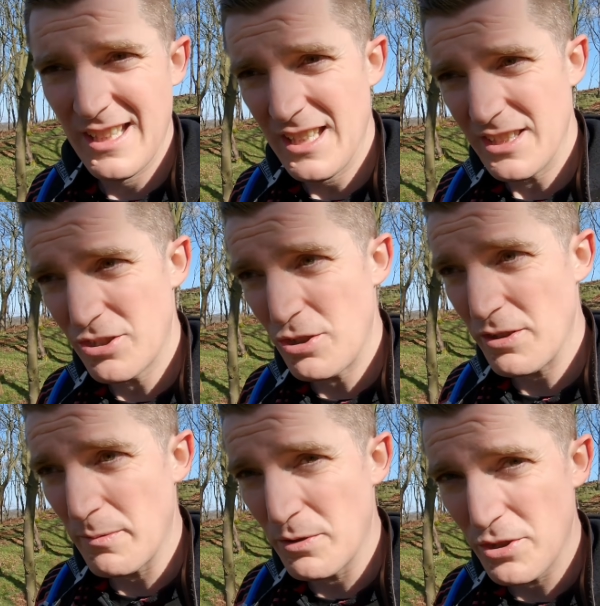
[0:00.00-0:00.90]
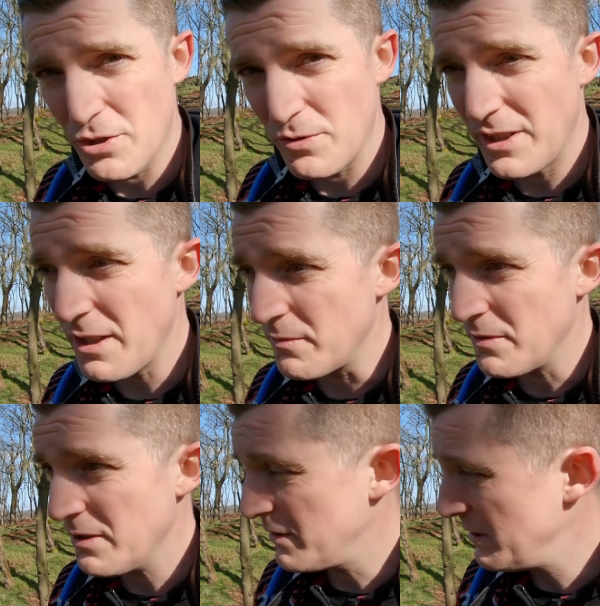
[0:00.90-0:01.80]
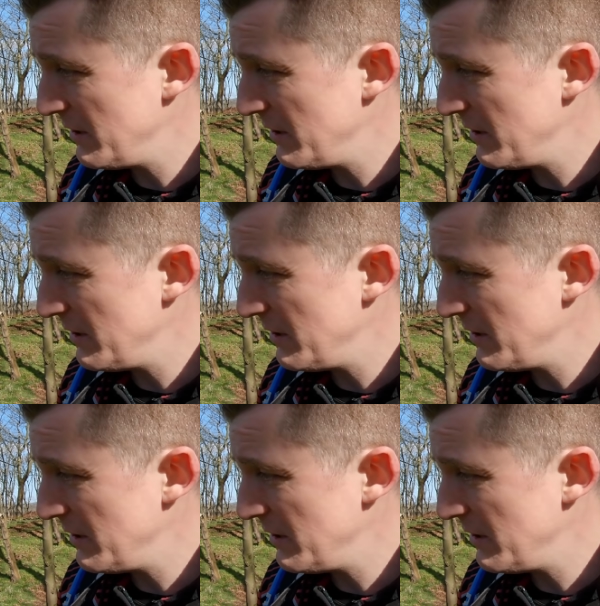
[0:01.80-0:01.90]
the trail that I'm going to show you now, the